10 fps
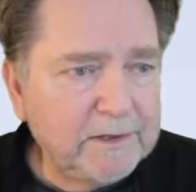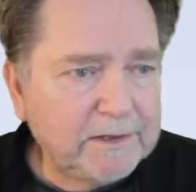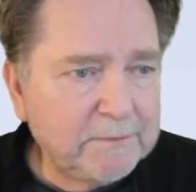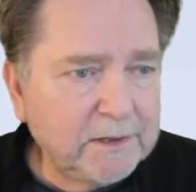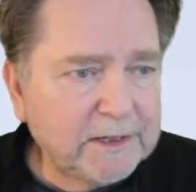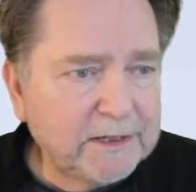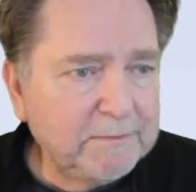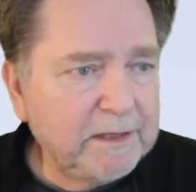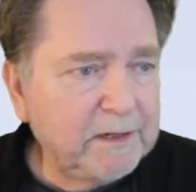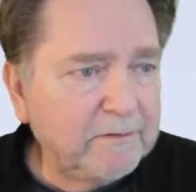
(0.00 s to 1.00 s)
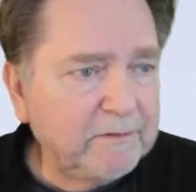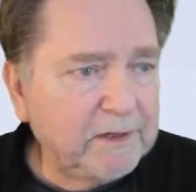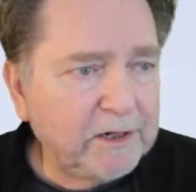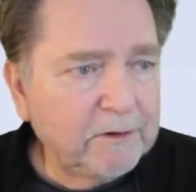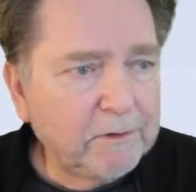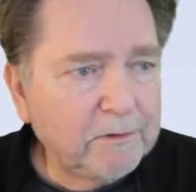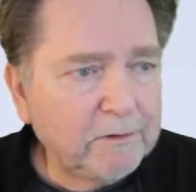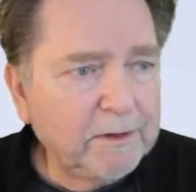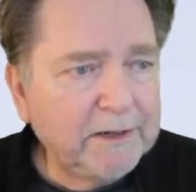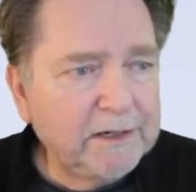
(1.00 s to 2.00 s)
the simplex method of linear
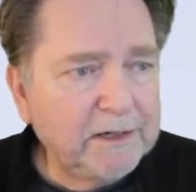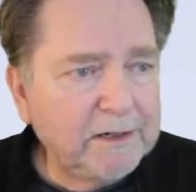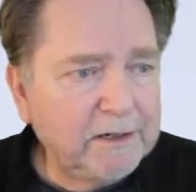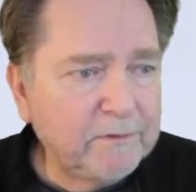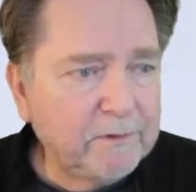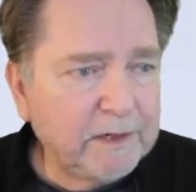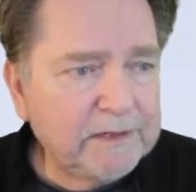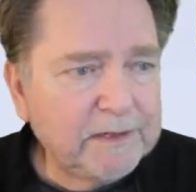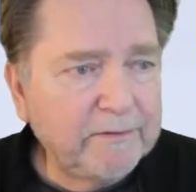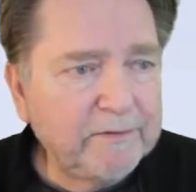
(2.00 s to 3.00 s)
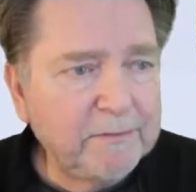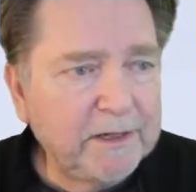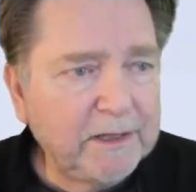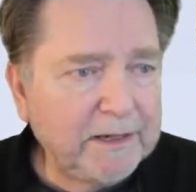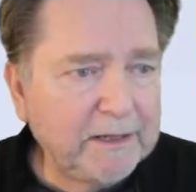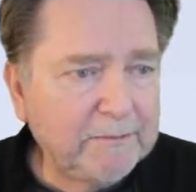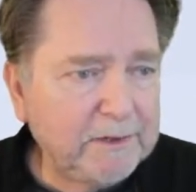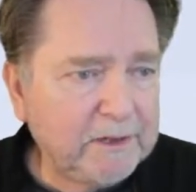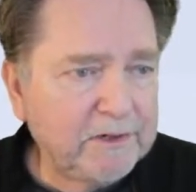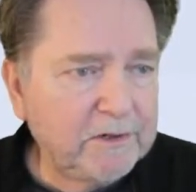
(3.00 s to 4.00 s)
programming in 1947 by the
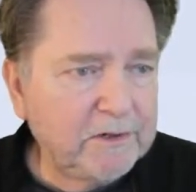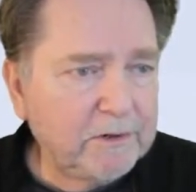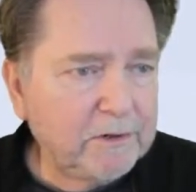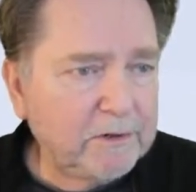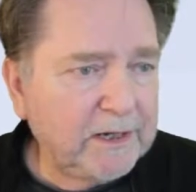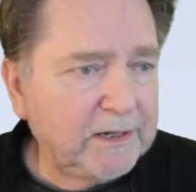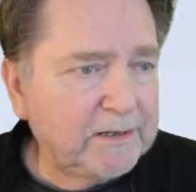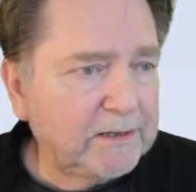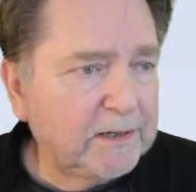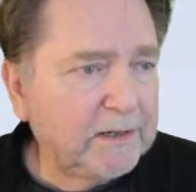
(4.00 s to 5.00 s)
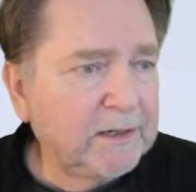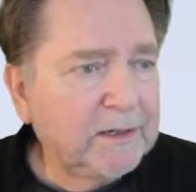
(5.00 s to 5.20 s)
mathematician George Dantzig.